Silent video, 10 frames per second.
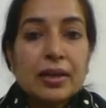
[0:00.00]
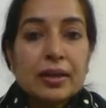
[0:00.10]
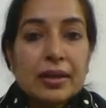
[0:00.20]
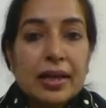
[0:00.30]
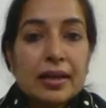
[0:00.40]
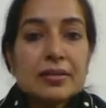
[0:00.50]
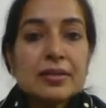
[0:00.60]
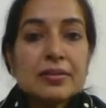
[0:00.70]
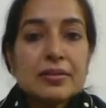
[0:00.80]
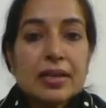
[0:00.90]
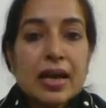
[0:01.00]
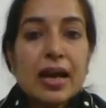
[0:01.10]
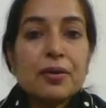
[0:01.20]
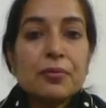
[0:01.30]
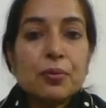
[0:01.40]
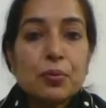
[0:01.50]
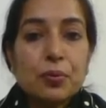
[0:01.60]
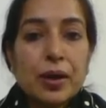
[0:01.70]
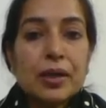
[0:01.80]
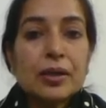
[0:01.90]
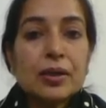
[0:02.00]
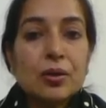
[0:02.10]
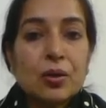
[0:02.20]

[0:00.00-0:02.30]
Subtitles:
let us have one